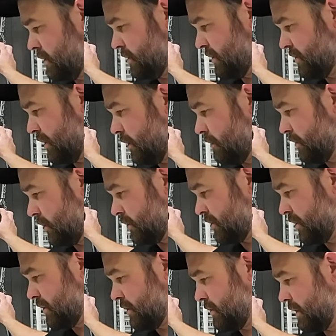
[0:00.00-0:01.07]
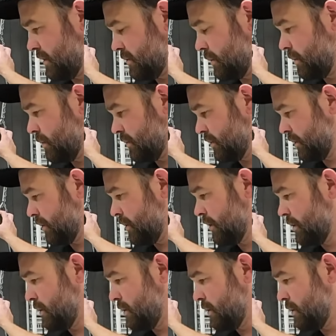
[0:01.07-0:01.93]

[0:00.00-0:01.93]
dissolved oxygen, that's what we'll do.